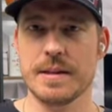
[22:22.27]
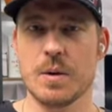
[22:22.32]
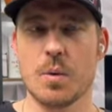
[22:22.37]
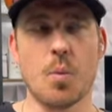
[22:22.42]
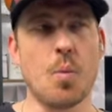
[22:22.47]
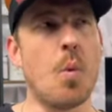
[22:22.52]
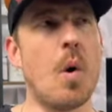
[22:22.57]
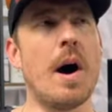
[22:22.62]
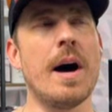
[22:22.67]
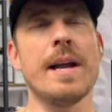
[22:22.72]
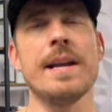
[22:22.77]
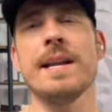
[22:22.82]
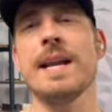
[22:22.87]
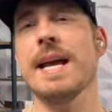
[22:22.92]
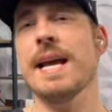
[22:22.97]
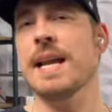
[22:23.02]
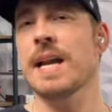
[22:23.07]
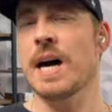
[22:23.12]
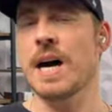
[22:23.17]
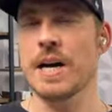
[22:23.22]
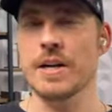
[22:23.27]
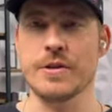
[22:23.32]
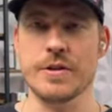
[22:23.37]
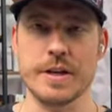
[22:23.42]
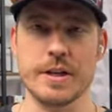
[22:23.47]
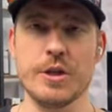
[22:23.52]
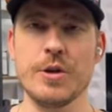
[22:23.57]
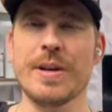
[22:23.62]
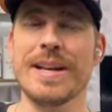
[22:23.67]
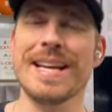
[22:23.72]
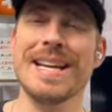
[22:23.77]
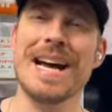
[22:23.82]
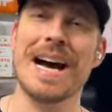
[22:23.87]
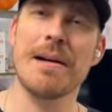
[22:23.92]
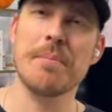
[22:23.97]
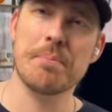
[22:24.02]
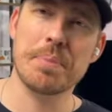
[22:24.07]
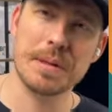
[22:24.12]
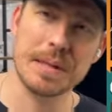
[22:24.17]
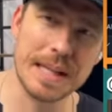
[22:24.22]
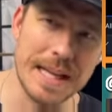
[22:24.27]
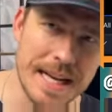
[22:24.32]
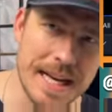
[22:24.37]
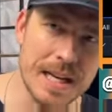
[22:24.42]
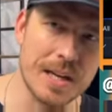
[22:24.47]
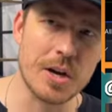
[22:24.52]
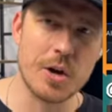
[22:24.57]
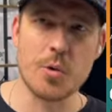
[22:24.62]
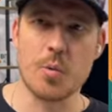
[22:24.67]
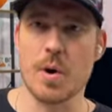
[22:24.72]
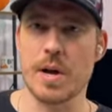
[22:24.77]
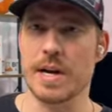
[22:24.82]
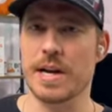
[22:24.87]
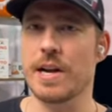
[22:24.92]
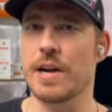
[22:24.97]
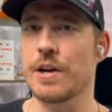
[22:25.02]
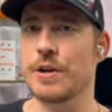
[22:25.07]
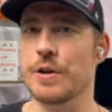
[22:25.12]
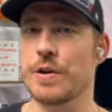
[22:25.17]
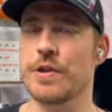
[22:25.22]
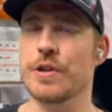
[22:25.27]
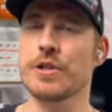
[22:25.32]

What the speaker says: 1 in 100. You cannot plan on 1 in 100.